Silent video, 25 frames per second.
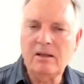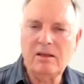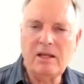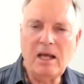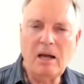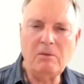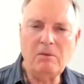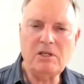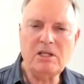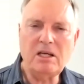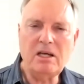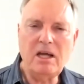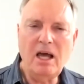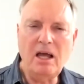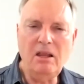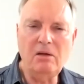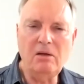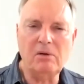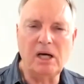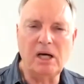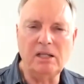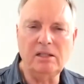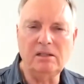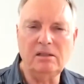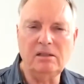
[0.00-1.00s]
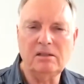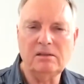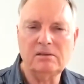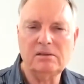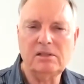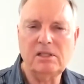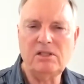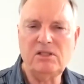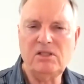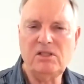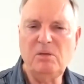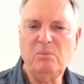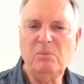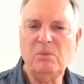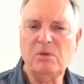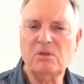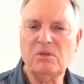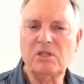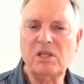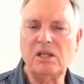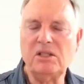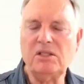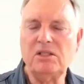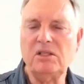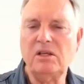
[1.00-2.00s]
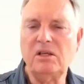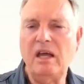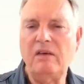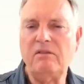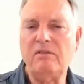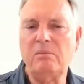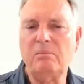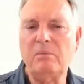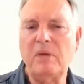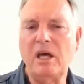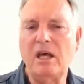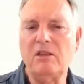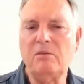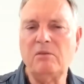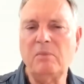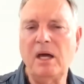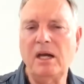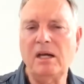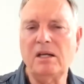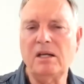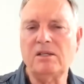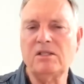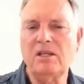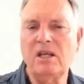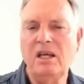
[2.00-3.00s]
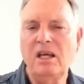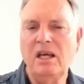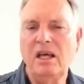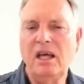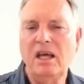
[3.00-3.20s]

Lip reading: That was another one, the symbols that you have in mathematics.